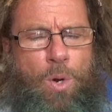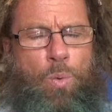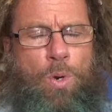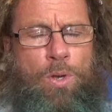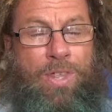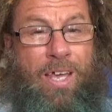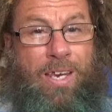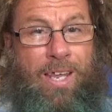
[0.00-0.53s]

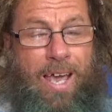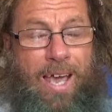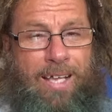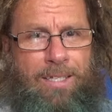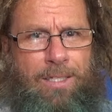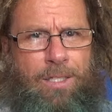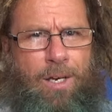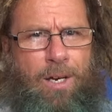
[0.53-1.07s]
we then
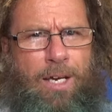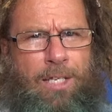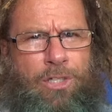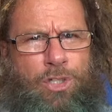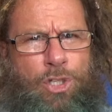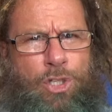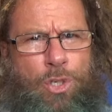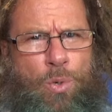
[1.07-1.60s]
enter
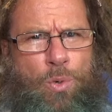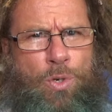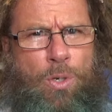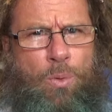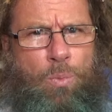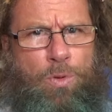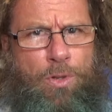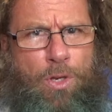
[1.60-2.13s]
into
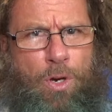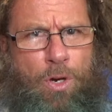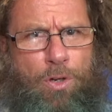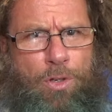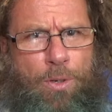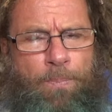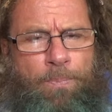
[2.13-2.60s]
union with God,